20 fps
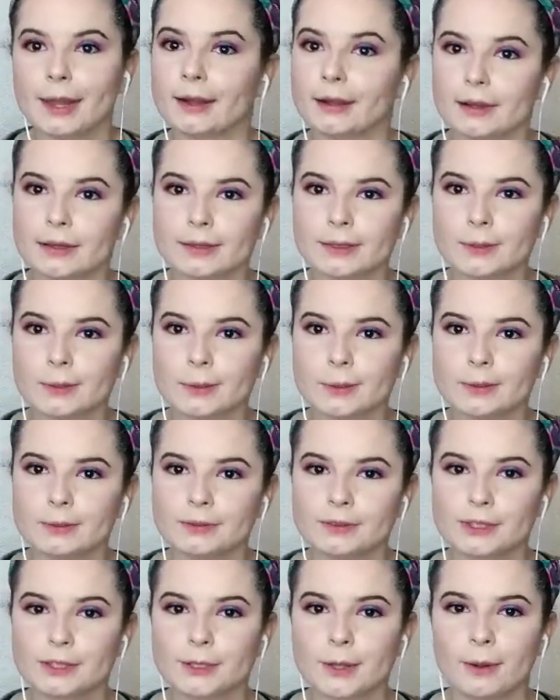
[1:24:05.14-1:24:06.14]
console,
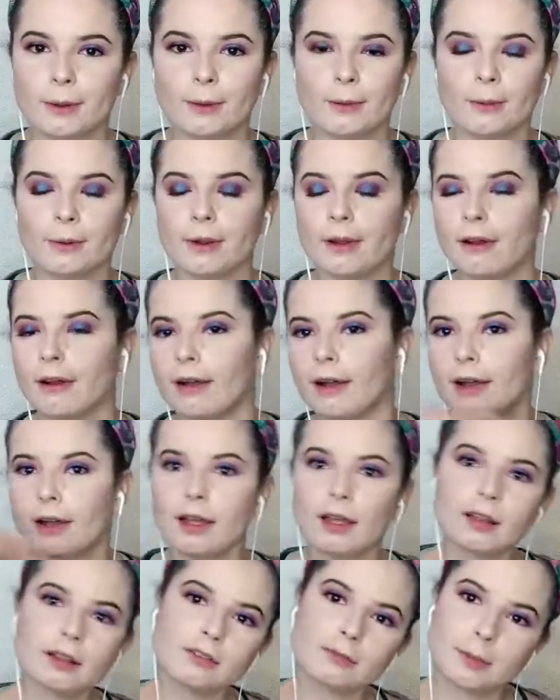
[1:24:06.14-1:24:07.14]
so
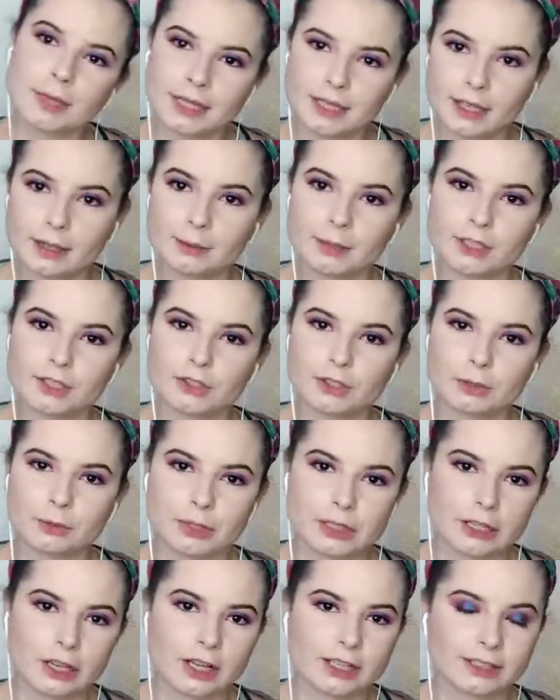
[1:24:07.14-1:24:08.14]
all of my game history was
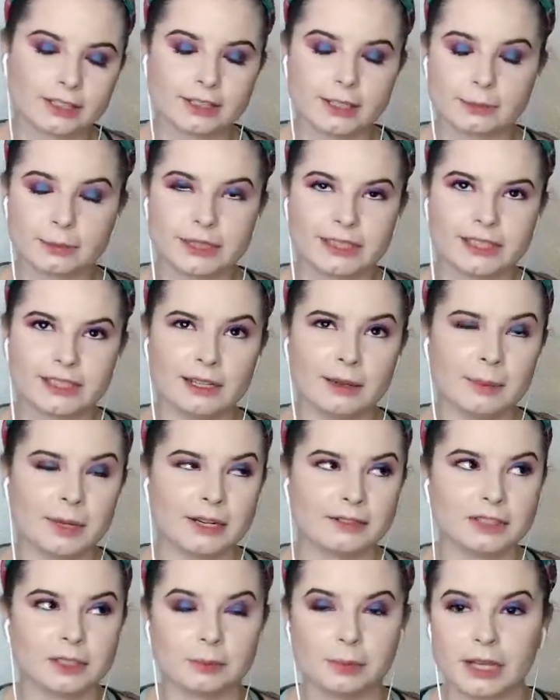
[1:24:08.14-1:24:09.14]
lost because I was dumb
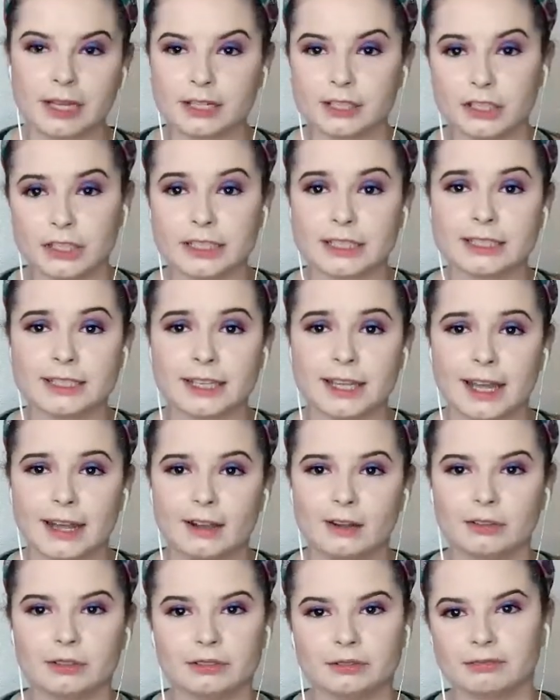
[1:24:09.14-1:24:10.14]
enough to play under his
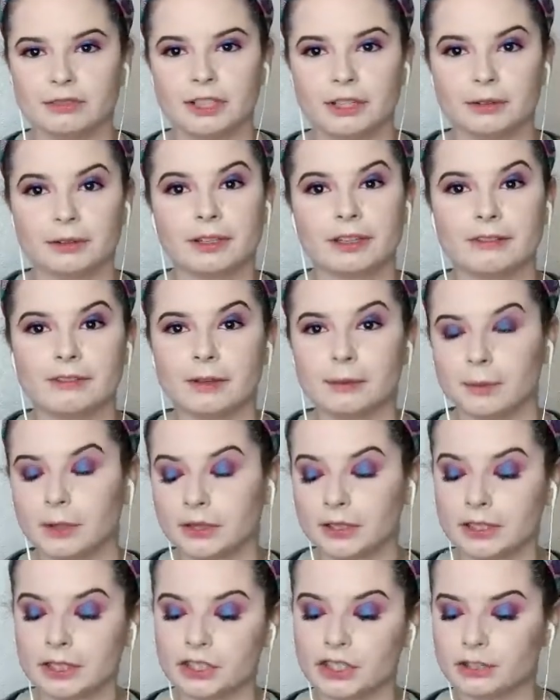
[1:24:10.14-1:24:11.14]
account and, you know, give him all
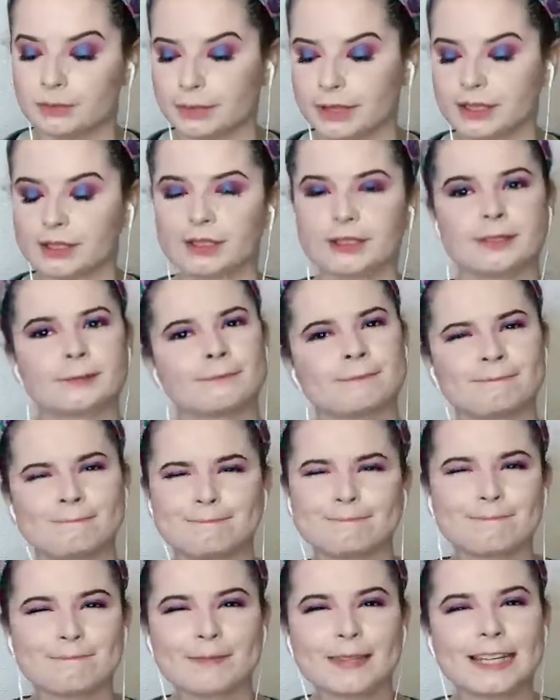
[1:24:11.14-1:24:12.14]
the achievements.
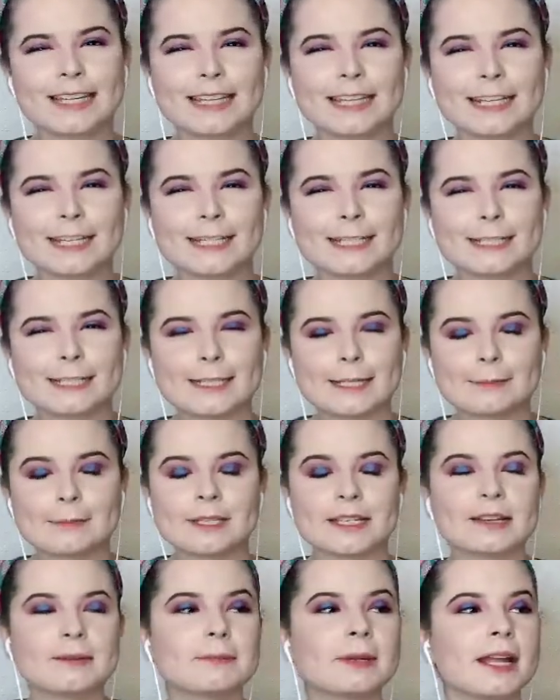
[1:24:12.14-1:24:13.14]
Like a
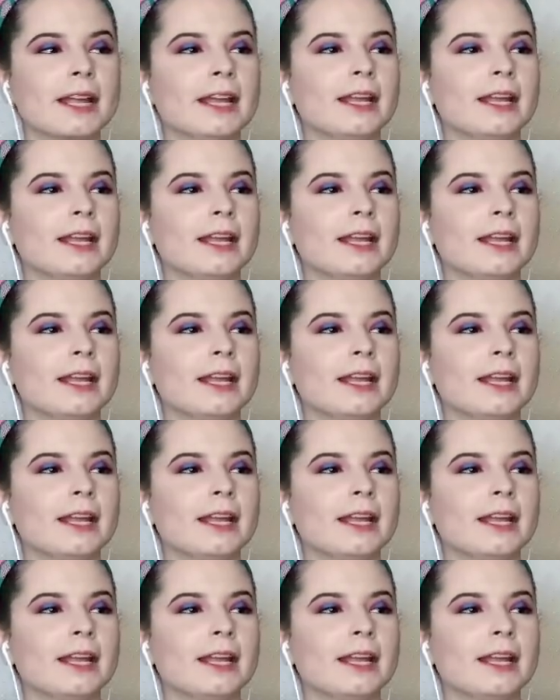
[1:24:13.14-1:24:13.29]
dum-dum.